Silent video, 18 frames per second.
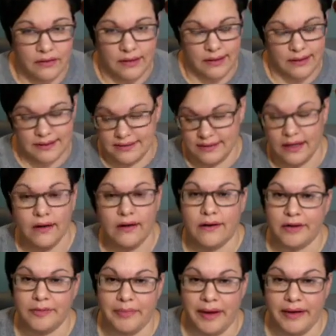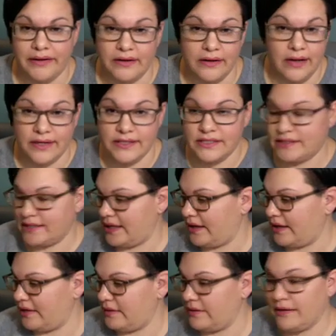It's not a hard pattern. I just
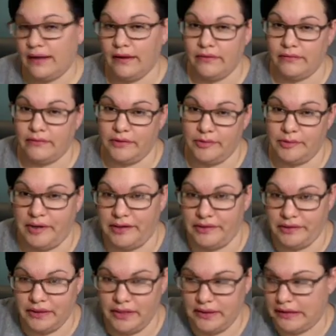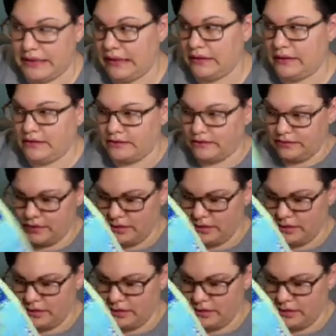can't apparently. I don't know.